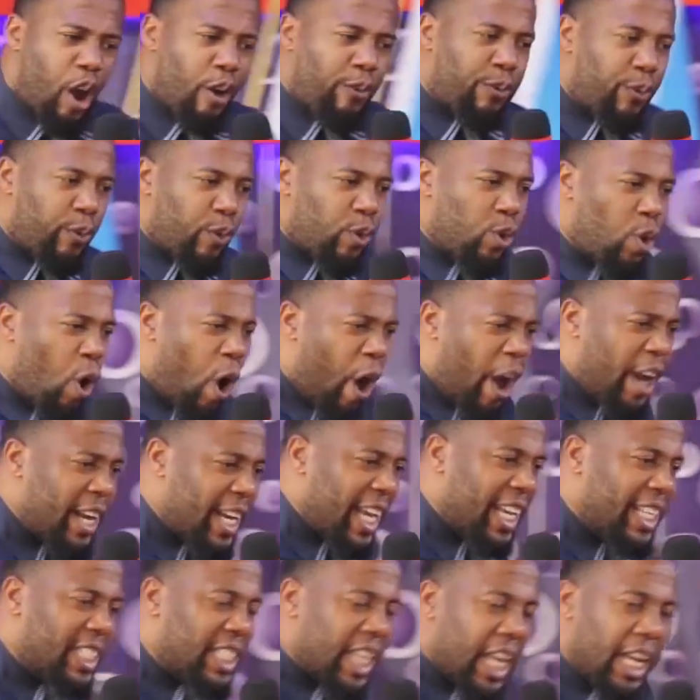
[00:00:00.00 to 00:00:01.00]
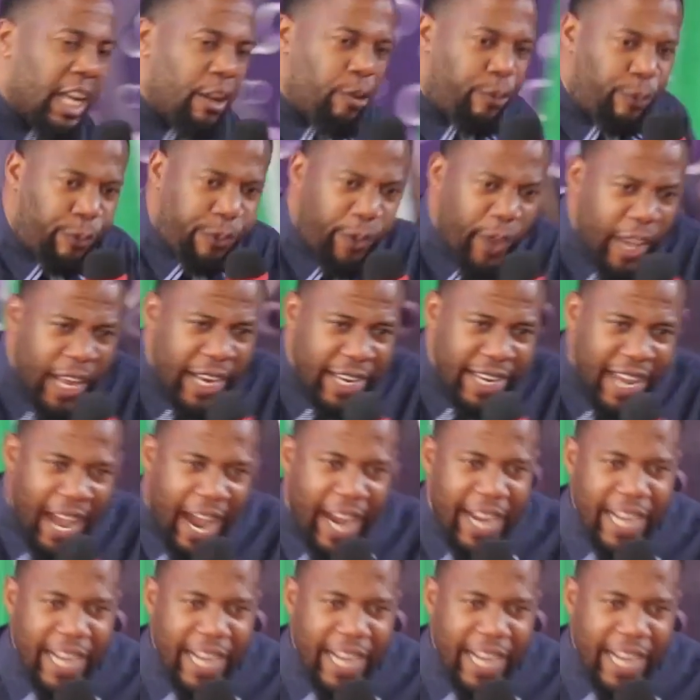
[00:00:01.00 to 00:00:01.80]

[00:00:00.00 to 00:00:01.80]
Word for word: of God is inferior